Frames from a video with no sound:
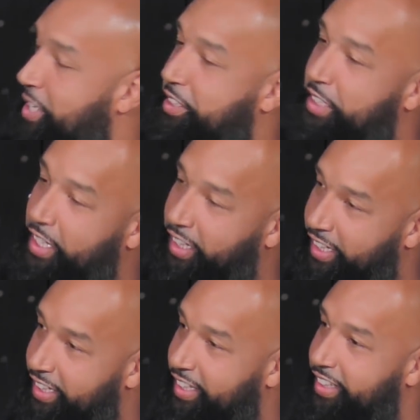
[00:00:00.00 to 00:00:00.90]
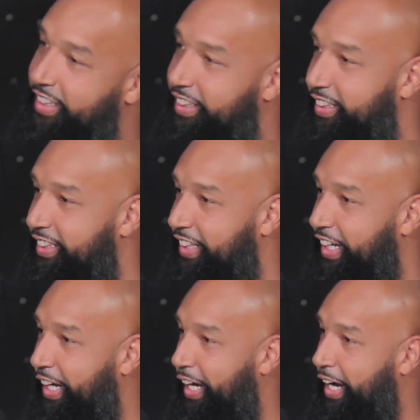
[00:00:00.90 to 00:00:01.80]
second,
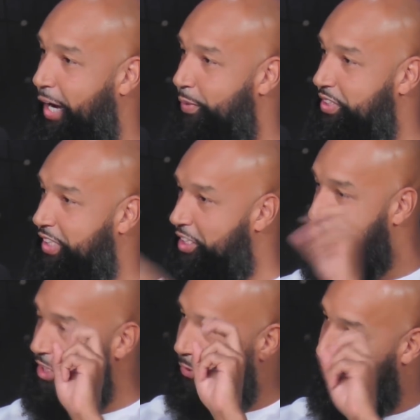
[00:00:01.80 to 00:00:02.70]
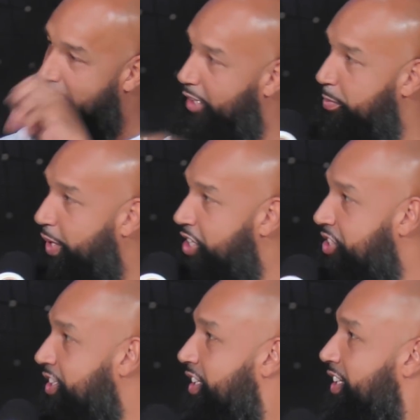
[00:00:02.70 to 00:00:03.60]
I would say, secret occupation.